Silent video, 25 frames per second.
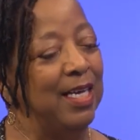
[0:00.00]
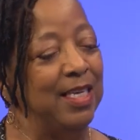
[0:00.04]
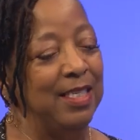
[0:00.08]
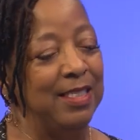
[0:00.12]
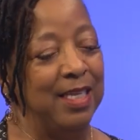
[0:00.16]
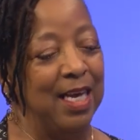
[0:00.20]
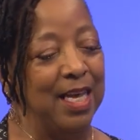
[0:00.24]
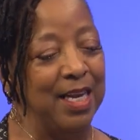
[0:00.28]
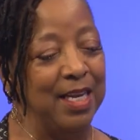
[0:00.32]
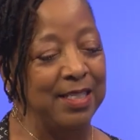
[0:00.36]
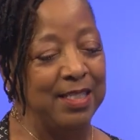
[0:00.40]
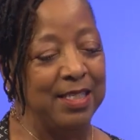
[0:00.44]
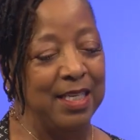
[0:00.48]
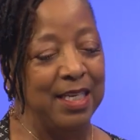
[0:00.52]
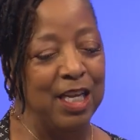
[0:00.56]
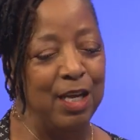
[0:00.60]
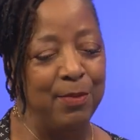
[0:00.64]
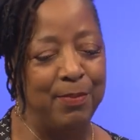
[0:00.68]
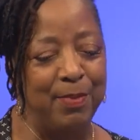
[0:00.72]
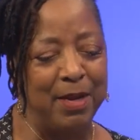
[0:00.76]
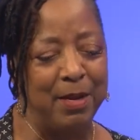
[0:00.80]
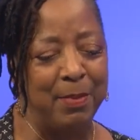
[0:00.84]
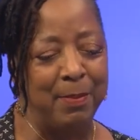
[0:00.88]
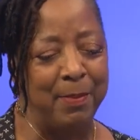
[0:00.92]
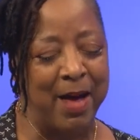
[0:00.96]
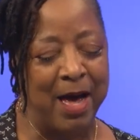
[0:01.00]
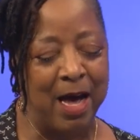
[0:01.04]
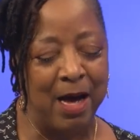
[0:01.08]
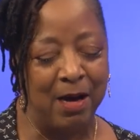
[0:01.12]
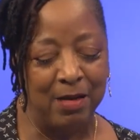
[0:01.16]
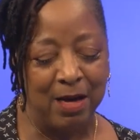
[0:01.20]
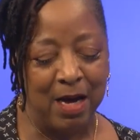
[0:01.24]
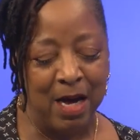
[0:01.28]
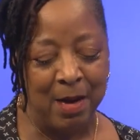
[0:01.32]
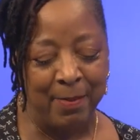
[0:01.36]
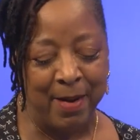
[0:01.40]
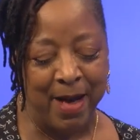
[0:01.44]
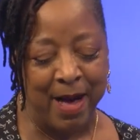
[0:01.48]
Tell us a little bit
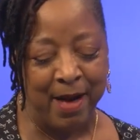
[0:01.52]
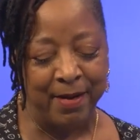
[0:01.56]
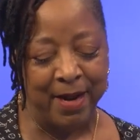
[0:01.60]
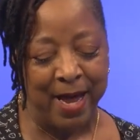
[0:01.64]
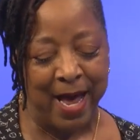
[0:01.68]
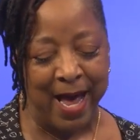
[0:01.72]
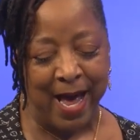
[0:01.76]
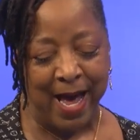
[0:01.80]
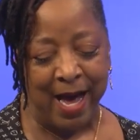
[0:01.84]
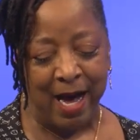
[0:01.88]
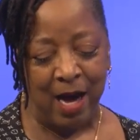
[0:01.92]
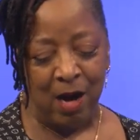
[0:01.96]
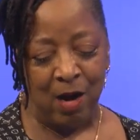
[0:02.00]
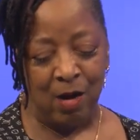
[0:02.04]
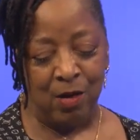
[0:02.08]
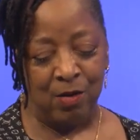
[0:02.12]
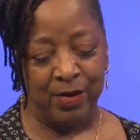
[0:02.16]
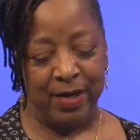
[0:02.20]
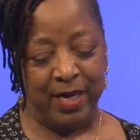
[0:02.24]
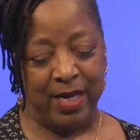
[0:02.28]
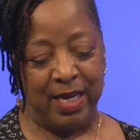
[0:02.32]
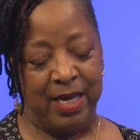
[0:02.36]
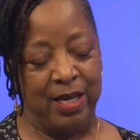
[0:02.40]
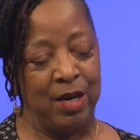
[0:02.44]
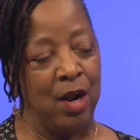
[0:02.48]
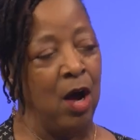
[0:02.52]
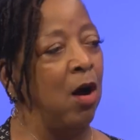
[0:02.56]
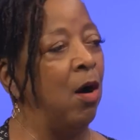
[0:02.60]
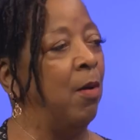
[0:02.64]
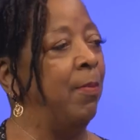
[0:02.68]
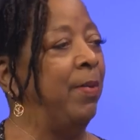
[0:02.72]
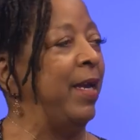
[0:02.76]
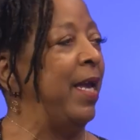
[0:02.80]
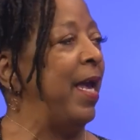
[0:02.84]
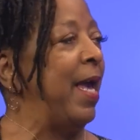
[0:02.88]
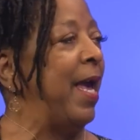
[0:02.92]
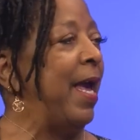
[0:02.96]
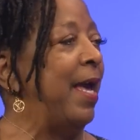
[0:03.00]
about about how it all
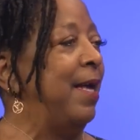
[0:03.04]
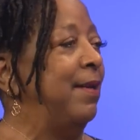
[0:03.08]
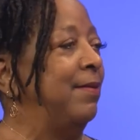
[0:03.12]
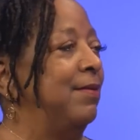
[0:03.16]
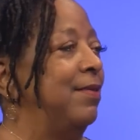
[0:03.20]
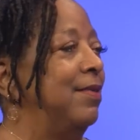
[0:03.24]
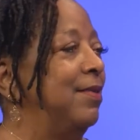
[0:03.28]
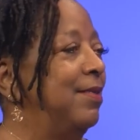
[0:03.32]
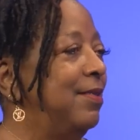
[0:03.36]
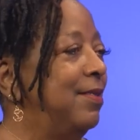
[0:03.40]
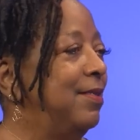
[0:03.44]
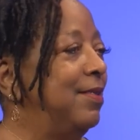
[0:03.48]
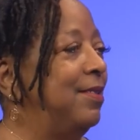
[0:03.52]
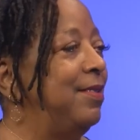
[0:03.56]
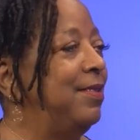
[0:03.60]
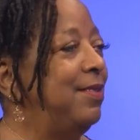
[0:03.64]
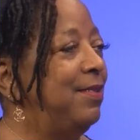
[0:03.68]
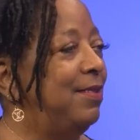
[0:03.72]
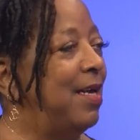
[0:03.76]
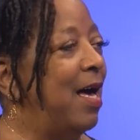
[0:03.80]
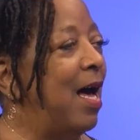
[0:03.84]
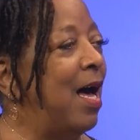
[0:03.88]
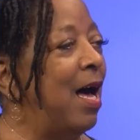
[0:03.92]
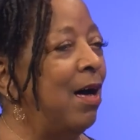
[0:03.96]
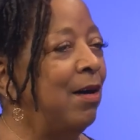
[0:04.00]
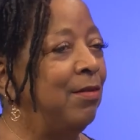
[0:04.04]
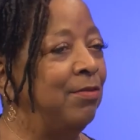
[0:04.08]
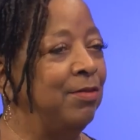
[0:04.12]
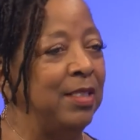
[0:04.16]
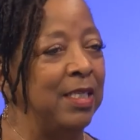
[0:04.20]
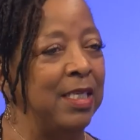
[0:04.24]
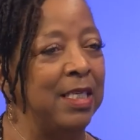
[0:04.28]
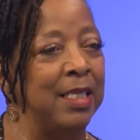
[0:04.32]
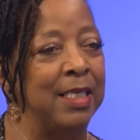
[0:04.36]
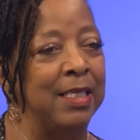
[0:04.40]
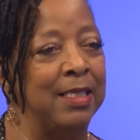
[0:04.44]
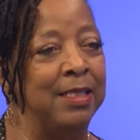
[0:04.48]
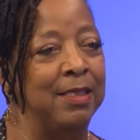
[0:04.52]
began. How
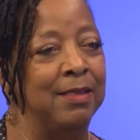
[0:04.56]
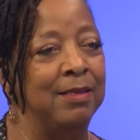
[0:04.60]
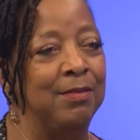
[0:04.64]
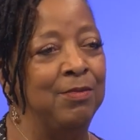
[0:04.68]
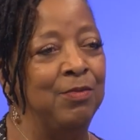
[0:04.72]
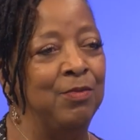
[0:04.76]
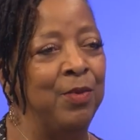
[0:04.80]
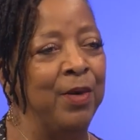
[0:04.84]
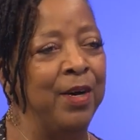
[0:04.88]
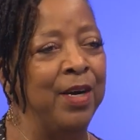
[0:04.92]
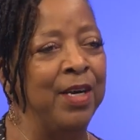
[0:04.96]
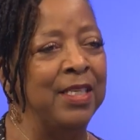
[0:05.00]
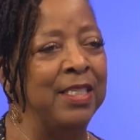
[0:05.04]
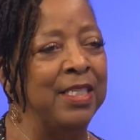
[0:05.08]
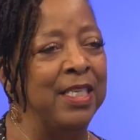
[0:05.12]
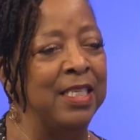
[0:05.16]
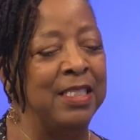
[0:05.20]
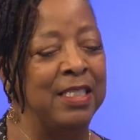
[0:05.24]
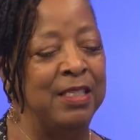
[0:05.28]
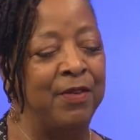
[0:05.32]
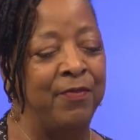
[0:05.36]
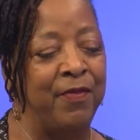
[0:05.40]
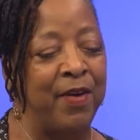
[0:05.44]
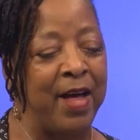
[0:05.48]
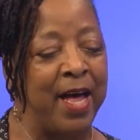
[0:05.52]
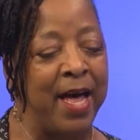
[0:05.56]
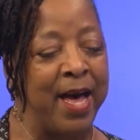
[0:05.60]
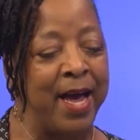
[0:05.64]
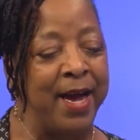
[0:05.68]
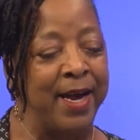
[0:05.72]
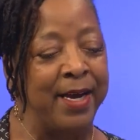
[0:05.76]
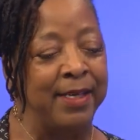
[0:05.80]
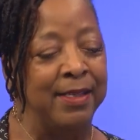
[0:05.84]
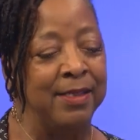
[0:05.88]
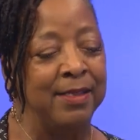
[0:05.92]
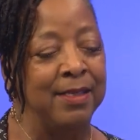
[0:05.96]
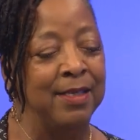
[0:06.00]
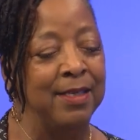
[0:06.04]
did where did mm-hmm.
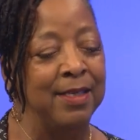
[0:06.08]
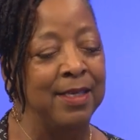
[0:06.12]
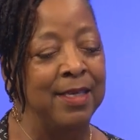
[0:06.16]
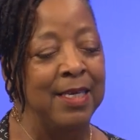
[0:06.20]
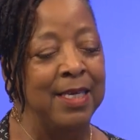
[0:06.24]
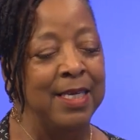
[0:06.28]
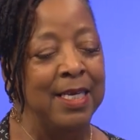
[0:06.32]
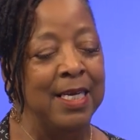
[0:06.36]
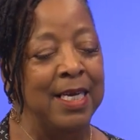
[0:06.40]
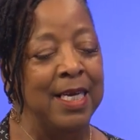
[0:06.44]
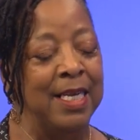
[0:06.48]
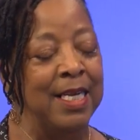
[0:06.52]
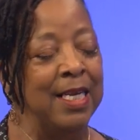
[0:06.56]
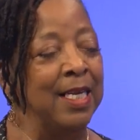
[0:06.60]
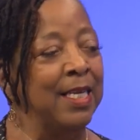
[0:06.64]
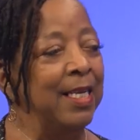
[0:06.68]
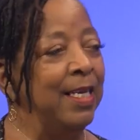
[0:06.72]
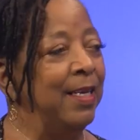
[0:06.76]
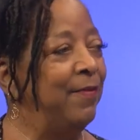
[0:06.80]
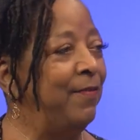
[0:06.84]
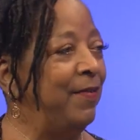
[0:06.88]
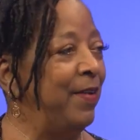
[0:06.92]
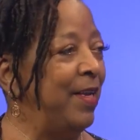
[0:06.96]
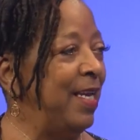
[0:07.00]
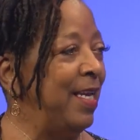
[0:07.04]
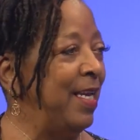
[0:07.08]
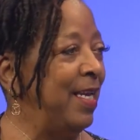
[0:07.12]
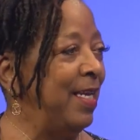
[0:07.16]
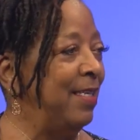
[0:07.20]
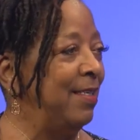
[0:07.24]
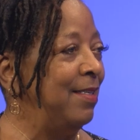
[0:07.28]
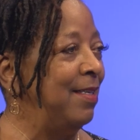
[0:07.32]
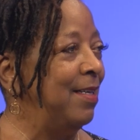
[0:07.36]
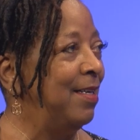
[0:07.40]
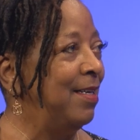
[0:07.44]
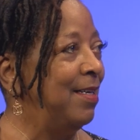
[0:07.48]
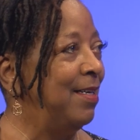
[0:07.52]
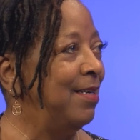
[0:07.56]
divine
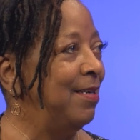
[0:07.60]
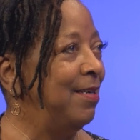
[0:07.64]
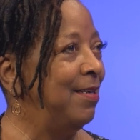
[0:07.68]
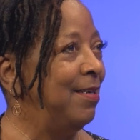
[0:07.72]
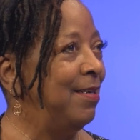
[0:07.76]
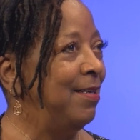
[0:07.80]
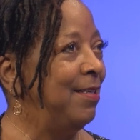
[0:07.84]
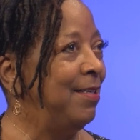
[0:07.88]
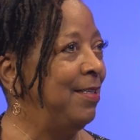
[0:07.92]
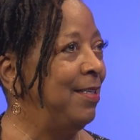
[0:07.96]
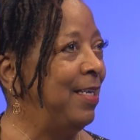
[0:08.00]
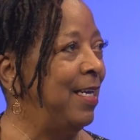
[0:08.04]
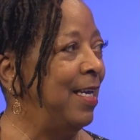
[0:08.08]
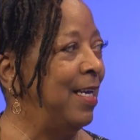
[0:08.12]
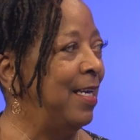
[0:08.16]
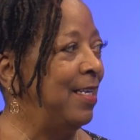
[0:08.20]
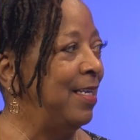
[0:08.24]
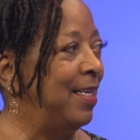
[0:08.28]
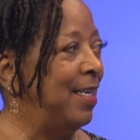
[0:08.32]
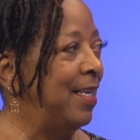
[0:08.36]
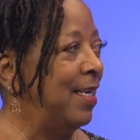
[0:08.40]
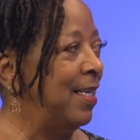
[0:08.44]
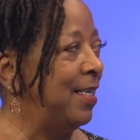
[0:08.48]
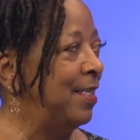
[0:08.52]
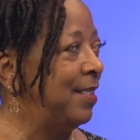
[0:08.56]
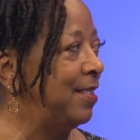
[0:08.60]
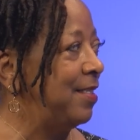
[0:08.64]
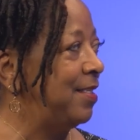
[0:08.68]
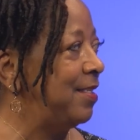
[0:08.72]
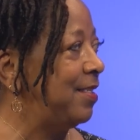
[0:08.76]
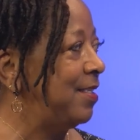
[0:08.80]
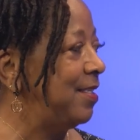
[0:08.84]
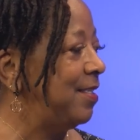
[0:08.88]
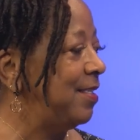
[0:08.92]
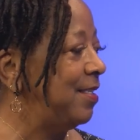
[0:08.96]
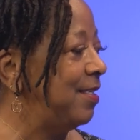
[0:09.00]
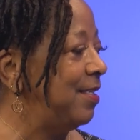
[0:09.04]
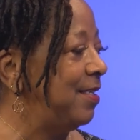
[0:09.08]
living get
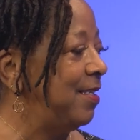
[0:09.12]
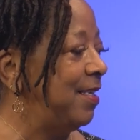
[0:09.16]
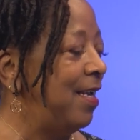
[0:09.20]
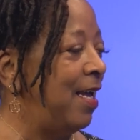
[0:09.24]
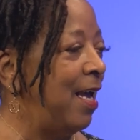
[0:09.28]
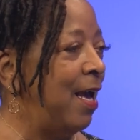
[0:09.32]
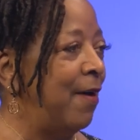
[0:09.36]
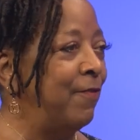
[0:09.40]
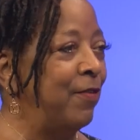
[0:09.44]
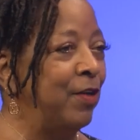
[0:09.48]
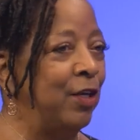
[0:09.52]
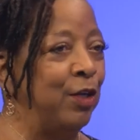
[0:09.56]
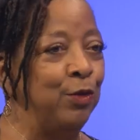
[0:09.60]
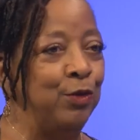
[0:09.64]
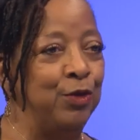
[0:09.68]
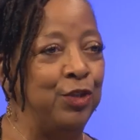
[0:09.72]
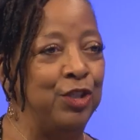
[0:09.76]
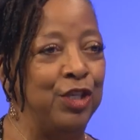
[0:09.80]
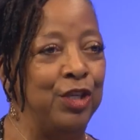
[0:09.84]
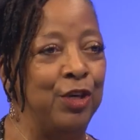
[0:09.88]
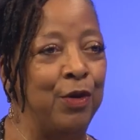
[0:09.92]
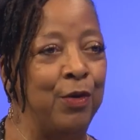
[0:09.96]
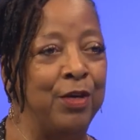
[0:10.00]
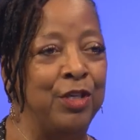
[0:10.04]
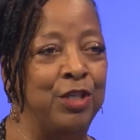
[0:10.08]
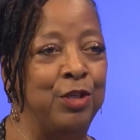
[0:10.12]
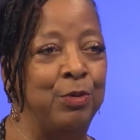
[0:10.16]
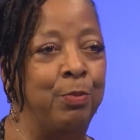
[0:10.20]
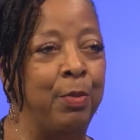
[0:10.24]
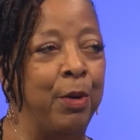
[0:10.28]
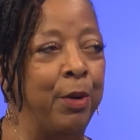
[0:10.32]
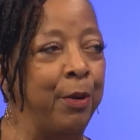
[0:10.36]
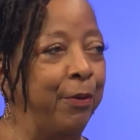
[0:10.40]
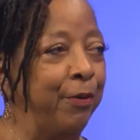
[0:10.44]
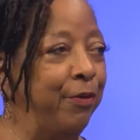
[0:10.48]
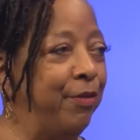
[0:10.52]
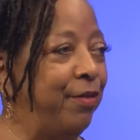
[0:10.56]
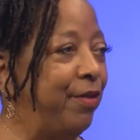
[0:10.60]
its evolution or its
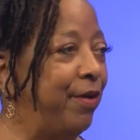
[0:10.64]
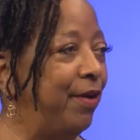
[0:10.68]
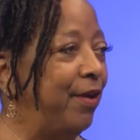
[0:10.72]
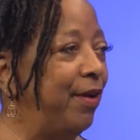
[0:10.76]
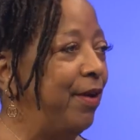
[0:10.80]
birth.